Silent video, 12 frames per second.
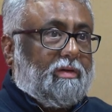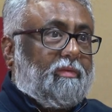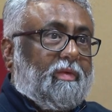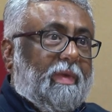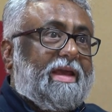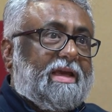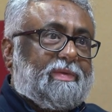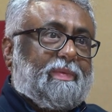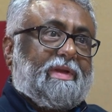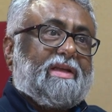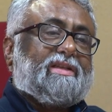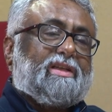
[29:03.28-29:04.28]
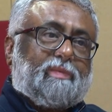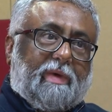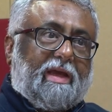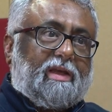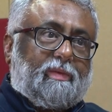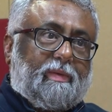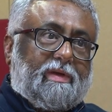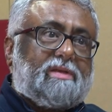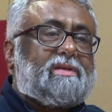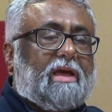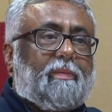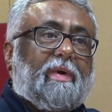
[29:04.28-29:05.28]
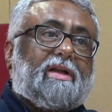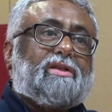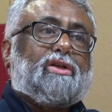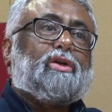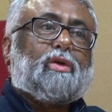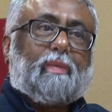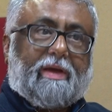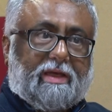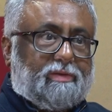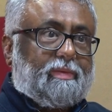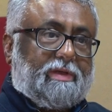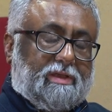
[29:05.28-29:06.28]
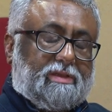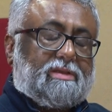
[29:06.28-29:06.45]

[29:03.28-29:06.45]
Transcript: my experience is my experience. I better stick to my experience.